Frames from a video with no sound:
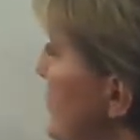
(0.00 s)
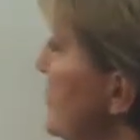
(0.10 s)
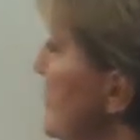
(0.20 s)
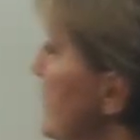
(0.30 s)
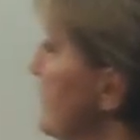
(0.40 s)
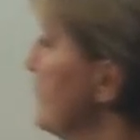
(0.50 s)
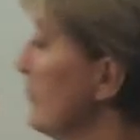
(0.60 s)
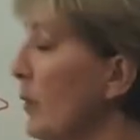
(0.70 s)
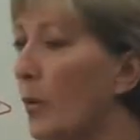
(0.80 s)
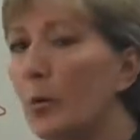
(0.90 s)
2 different
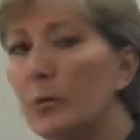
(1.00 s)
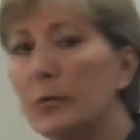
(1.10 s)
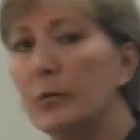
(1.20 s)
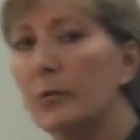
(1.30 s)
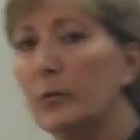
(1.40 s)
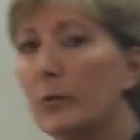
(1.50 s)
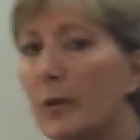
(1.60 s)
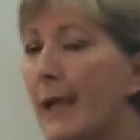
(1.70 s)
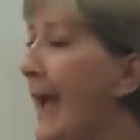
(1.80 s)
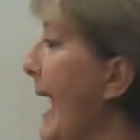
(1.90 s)
roles
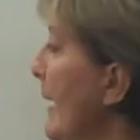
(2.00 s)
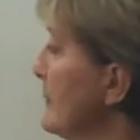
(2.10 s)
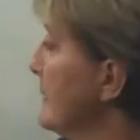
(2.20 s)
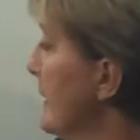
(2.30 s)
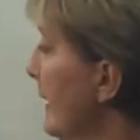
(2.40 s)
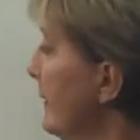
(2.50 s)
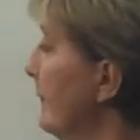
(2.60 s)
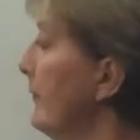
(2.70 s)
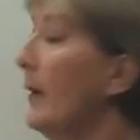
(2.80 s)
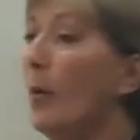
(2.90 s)
outside
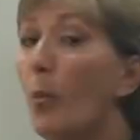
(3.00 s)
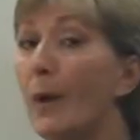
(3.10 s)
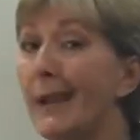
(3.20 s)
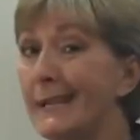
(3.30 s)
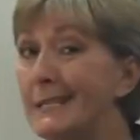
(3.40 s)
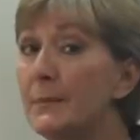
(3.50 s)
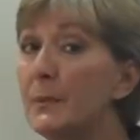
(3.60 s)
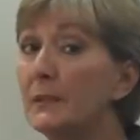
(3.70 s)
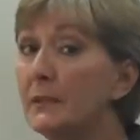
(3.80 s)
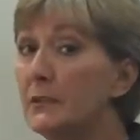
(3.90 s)
of what I
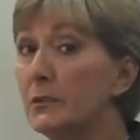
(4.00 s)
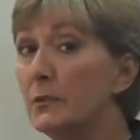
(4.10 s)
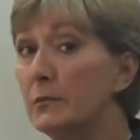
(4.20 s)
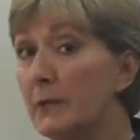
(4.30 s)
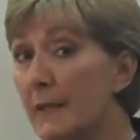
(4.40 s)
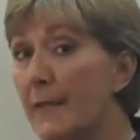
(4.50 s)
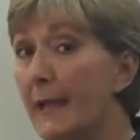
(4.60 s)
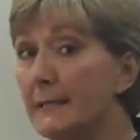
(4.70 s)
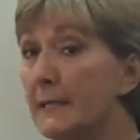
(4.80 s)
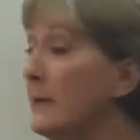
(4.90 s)
typically do in
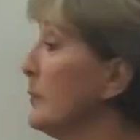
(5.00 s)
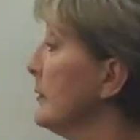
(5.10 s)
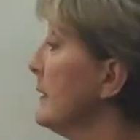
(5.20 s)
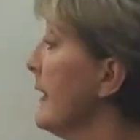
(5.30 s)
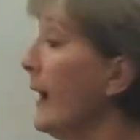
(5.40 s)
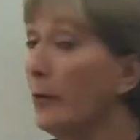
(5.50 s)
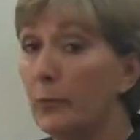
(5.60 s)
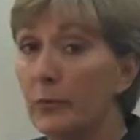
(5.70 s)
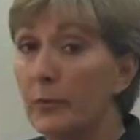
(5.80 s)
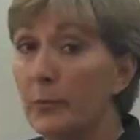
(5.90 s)
that team or in that
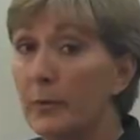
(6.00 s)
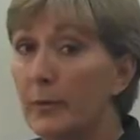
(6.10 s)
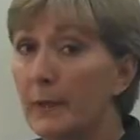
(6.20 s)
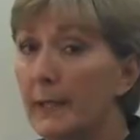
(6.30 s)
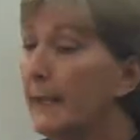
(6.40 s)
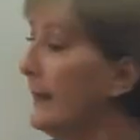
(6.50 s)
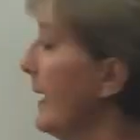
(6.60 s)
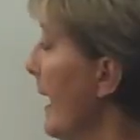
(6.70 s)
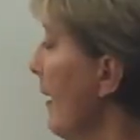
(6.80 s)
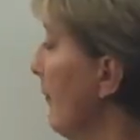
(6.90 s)
group.
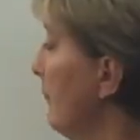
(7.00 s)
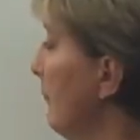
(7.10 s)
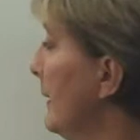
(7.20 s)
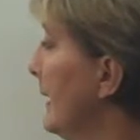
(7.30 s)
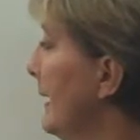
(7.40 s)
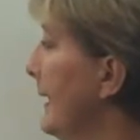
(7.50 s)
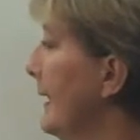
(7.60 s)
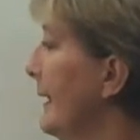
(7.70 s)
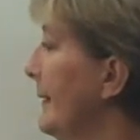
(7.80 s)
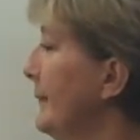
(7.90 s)
Now,
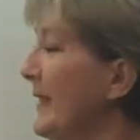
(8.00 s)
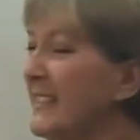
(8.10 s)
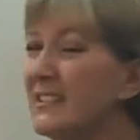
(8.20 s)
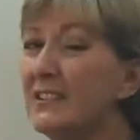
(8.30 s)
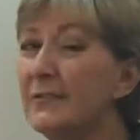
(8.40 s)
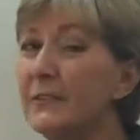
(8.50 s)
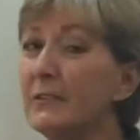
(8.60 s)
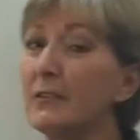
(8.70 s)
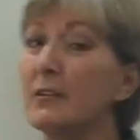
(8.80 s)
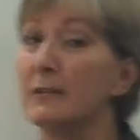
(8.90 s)
that's going to
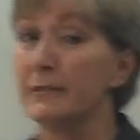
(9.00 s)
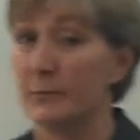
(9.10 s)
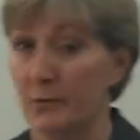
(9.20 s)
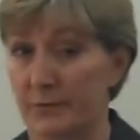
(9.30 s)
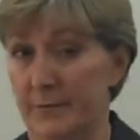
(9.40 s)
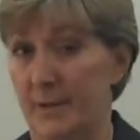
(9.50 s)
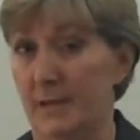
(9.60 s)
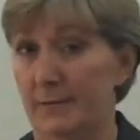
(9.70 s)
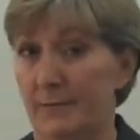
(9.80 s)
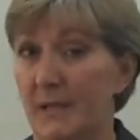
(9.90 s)
feel uncomfortable for me
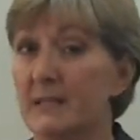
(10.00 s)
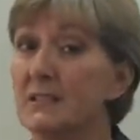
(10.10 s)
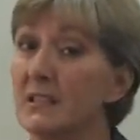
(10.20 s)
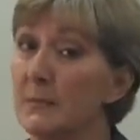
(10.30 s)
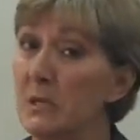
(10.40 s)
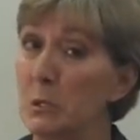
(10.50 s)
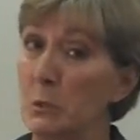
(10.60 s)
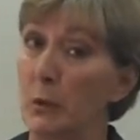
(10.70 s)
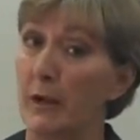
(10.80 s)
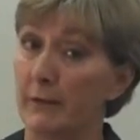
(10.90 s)
because it's going to be
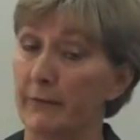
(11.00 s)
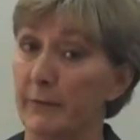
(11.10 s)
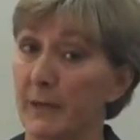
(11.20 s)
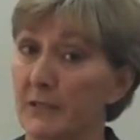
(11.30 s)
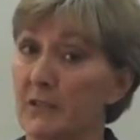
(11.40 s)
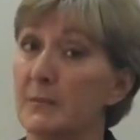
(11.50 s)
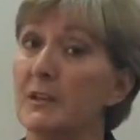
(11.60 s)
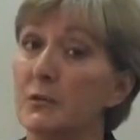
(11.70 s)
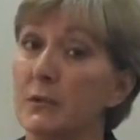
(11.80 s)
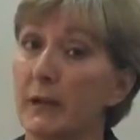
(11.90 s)
new ground for me. It's going to
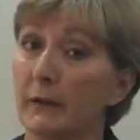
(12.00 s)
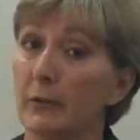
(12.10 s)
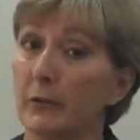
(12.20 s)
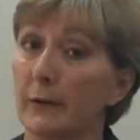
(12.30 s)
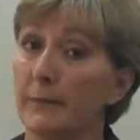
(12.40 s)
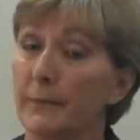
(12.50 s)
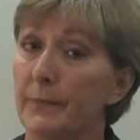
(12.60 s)
be new territory.